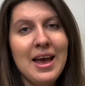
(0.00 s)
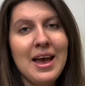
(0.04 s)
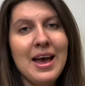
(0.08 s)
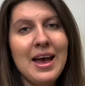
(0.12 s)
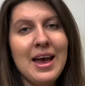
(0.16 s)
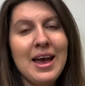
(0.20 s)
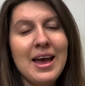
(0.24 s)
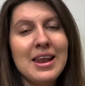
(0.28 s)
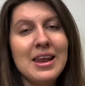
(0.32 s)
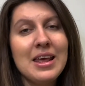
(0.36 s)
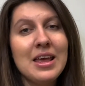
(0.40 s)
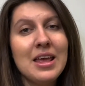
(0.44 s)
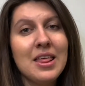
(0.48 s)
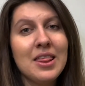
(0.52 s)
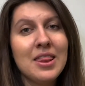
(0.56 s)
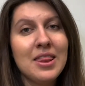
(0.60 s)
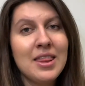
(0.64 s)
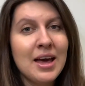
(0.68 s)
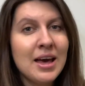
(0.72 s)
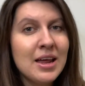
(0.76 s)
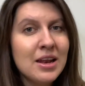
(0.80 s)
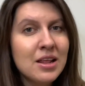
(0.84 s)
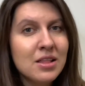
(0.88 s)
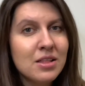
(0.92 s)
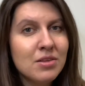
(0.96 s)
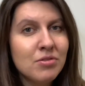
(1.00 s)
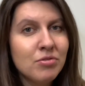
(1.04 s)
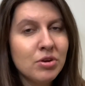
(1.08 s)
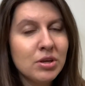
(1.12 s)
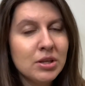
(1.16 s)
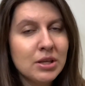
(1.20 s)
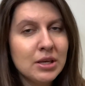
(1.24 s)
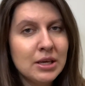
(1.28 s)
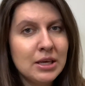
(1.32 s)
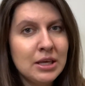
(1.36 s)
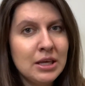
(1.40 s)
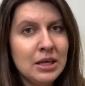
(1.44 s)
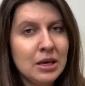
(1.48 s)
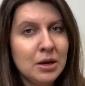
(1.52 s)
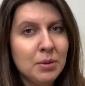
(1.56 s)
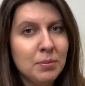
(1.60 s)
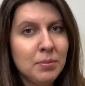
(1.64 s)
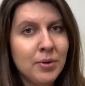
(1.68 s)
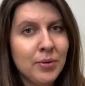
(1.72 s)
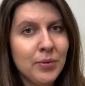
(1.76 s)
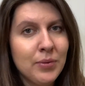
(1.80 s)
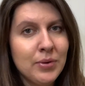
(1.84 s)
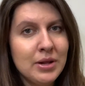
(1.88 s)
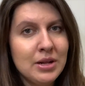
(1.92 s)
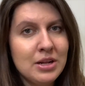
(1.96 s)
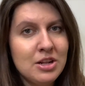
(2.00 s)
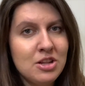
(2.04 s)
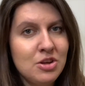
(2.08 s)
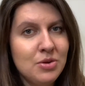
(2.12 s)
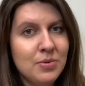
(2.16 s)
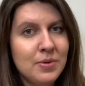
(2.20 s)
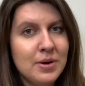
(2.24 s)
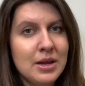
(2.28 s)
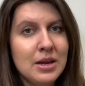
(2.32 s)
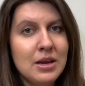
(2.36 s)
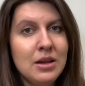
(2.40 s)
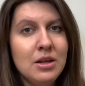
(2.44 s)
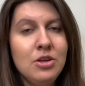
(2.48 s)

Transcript: And that is a really key component to it.